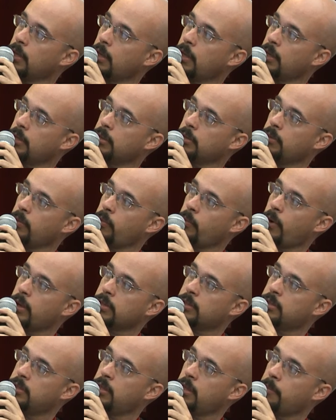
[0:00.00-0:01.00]
and
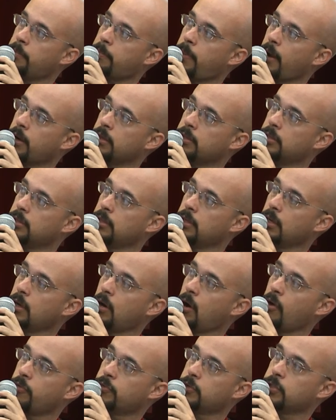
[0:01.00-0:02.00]
what the impact
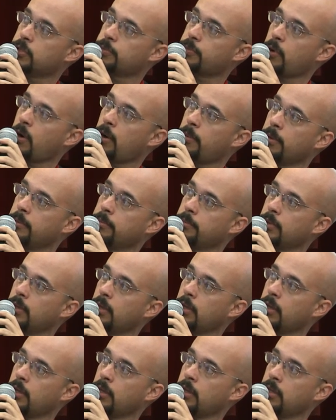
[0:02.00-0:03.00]
of this problem
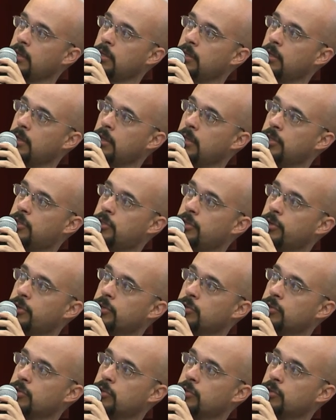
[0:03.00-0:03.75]
in interior